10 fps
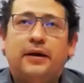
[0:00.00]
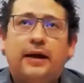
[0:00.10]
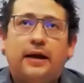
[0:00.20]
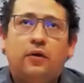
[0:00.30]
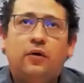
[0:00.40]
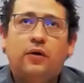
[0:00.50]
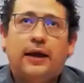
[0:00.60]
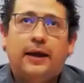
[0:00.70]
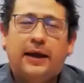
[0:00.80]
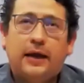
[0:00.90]
to
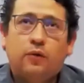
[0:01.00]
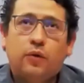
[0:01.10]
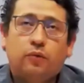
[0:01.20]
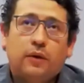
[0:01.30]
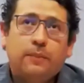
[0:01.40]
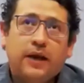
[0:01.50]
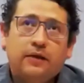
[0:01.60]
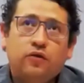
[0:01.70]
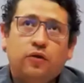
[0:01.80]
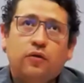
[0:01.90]
highlight these market
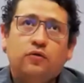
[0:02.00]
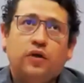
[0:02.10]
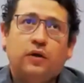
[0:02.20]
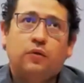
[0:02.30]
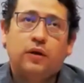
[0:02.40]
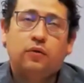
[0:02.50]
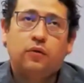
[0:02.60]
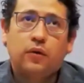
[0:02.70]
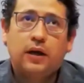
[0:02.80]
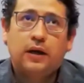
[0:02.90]
distortions
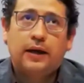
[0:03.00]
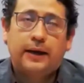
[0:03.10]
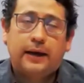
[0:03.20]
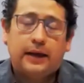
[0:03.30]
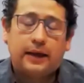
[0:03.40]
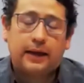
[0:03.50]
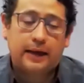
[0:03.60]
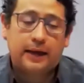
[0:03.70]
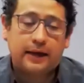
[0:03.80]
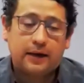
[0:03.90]
regarding
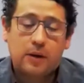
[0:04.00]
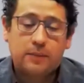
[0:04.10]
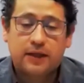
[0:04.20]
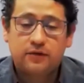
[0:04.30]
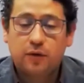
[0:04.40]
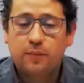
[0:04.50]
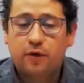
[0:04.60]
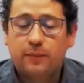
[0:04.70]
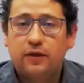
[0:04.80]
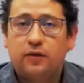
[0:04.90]
prices,
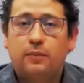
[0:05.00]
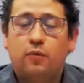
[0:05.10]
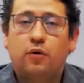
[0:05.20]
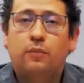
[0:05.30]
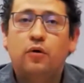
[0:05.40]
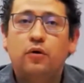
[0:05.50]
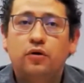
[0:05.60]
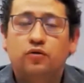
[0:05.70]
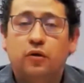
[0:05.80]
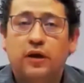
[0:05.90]
regarding the
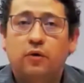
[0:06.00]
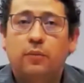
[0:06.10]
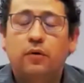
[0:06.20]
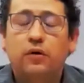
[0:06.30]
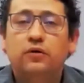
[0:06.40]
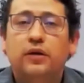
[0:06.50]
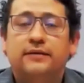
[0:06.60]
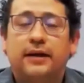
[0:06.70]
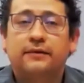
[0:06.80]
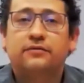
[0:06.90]
capture of the
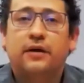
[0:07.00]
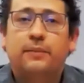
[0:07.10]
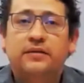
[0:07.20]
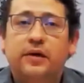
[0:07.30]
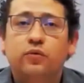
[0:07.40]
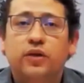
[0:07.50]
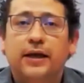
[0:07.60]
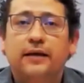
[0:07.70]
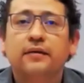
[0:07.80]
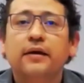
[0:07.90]
states by
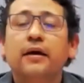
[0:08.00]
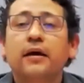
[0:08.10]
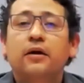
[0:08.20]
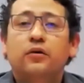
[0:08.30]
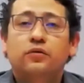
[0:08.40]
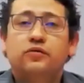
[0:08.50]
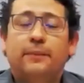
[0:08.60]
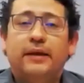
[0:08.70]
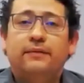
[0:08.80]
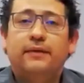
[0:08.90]
monopolies of
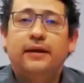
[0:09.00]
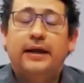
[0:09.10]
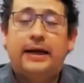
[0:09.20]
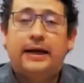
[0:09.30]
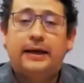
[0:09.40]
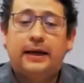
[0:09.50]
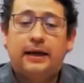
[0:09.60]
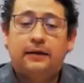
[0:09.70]
the big pharmas.